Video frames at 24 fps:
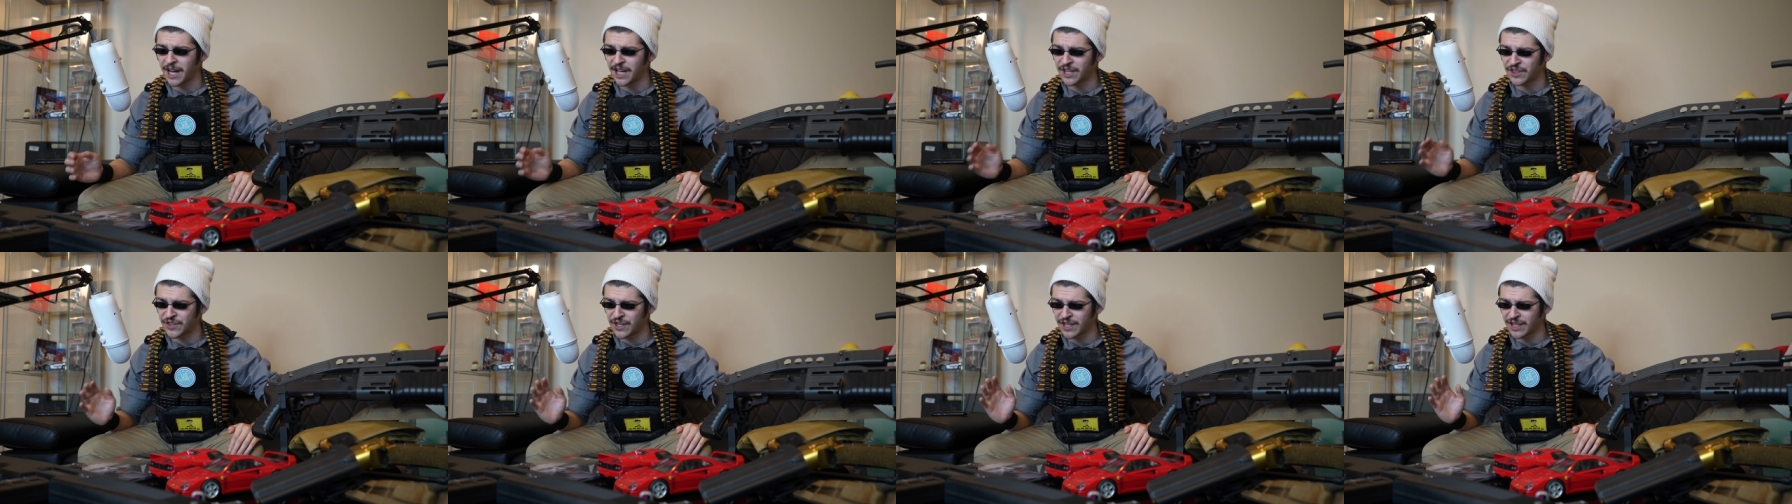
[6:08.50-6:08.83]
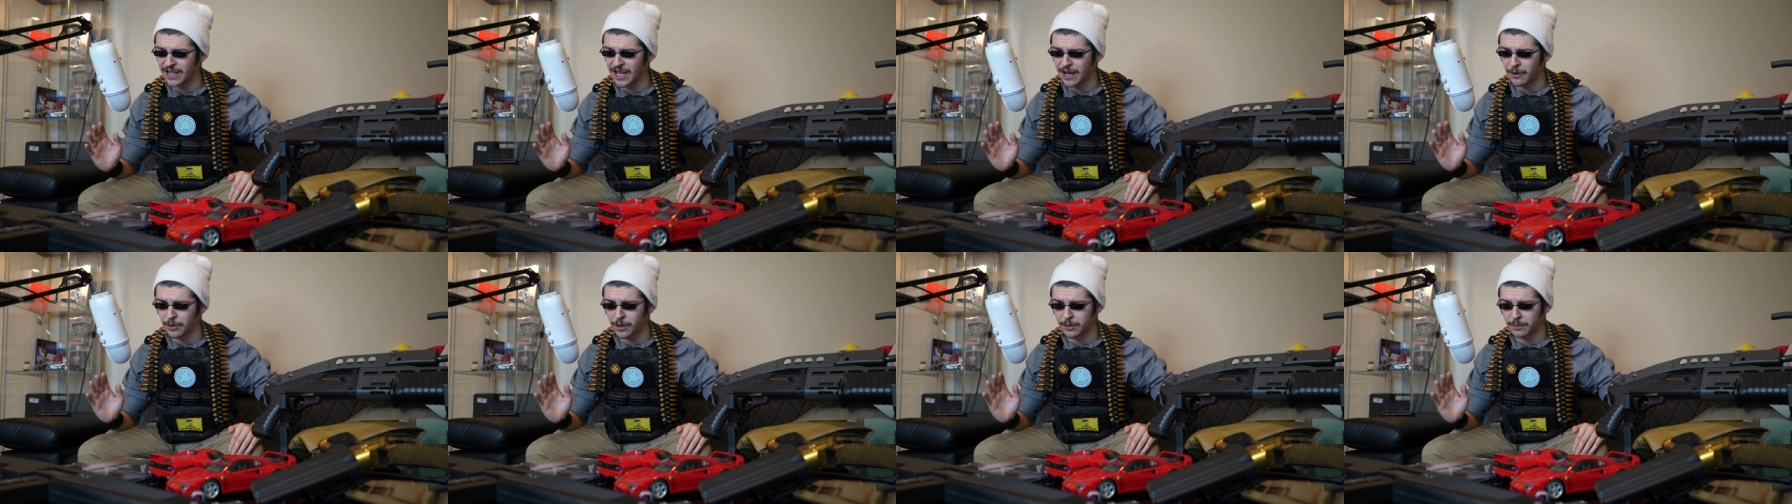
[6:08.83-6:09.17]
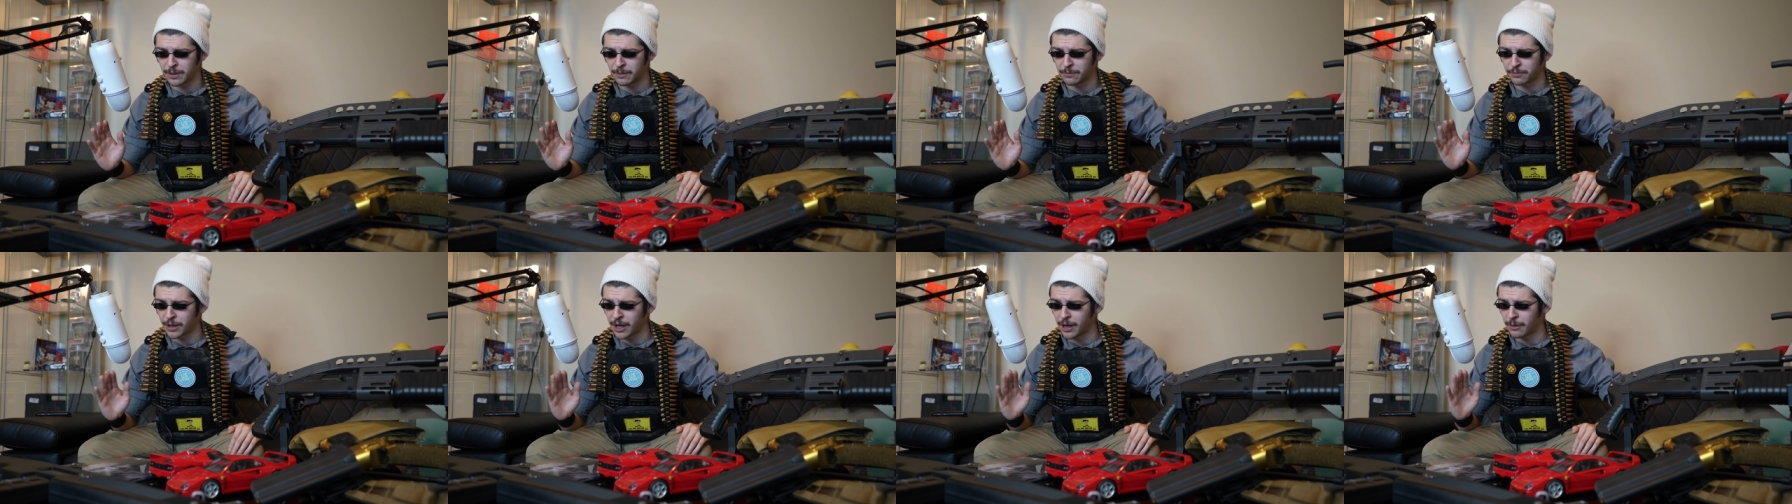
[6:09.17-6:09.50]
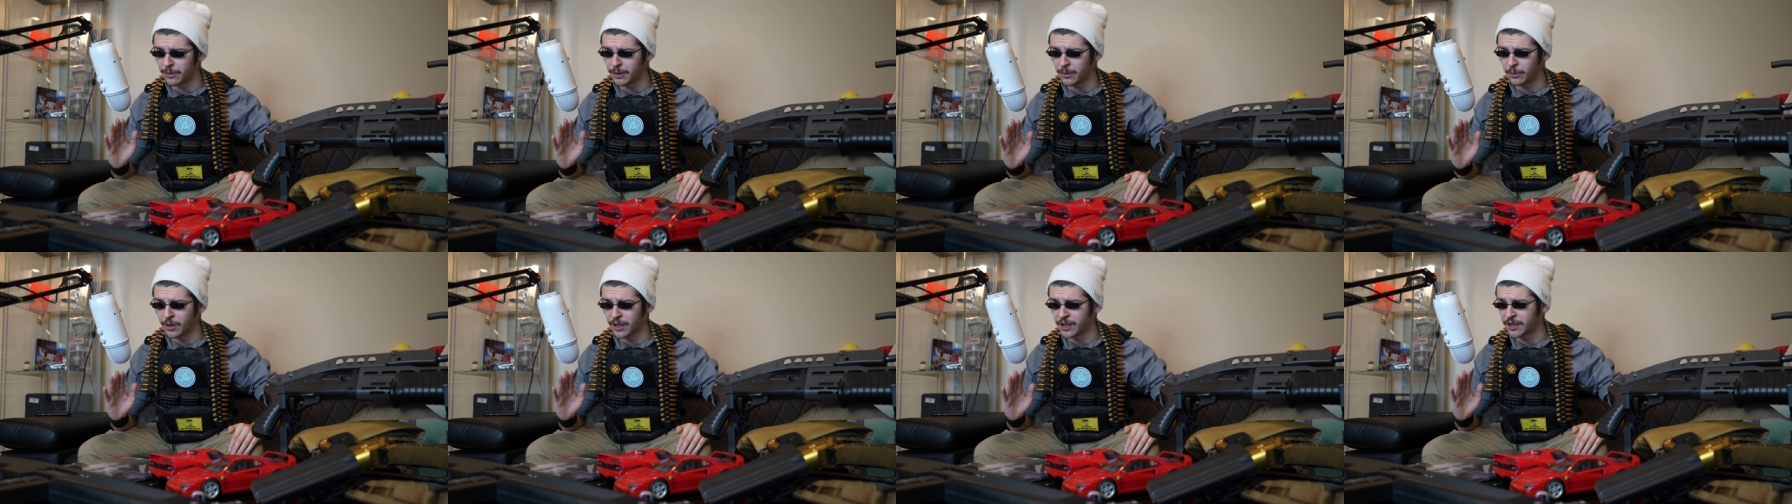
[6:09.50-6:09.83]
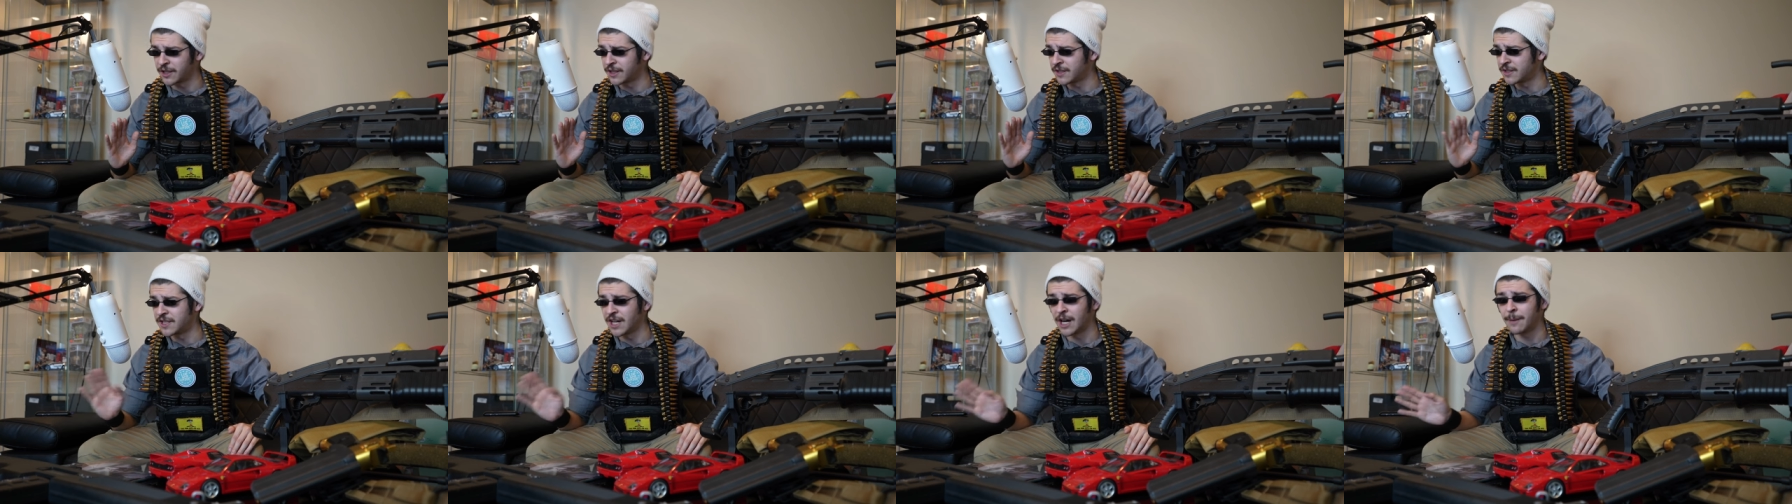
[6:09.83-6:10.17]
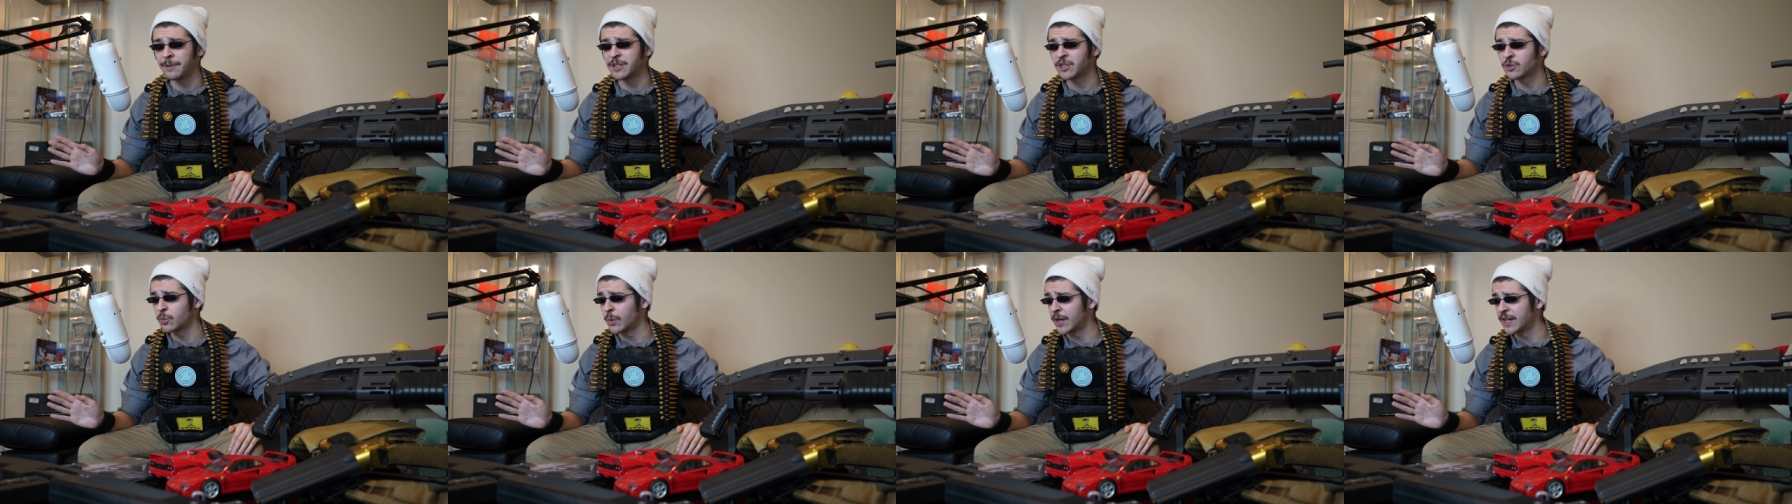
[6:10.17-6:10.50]
I think that would have been probably one of the
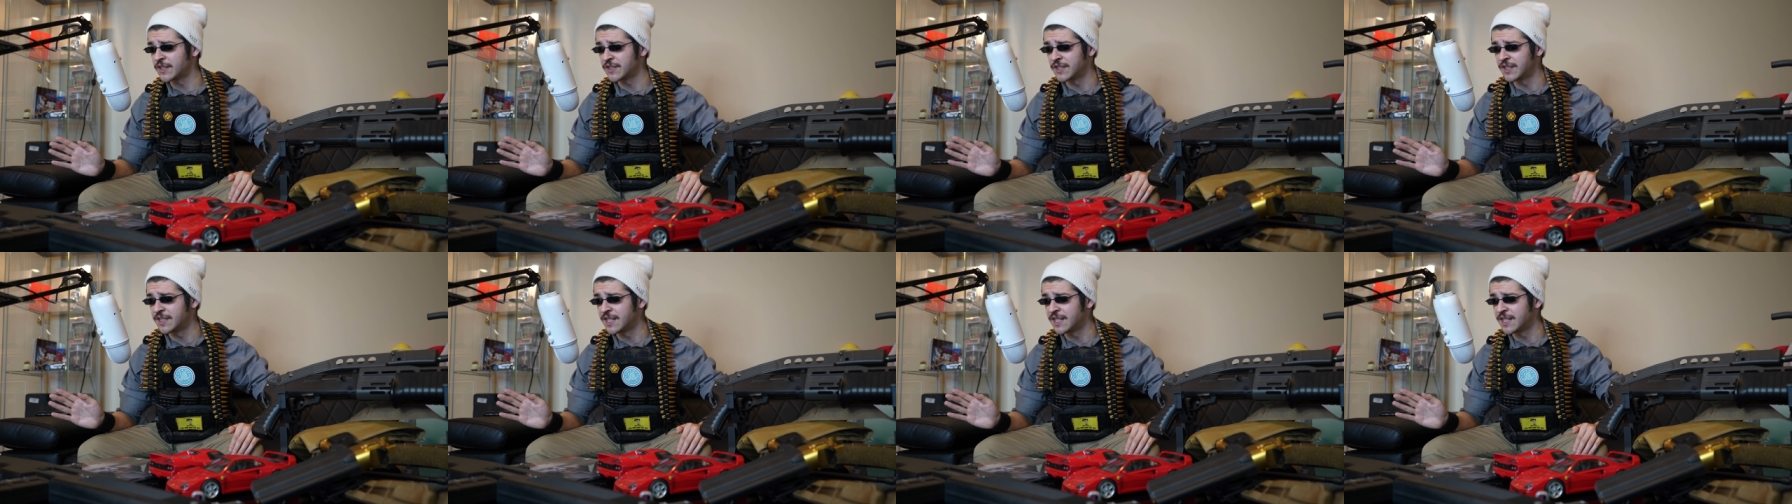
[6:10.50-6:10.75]
dumbest ways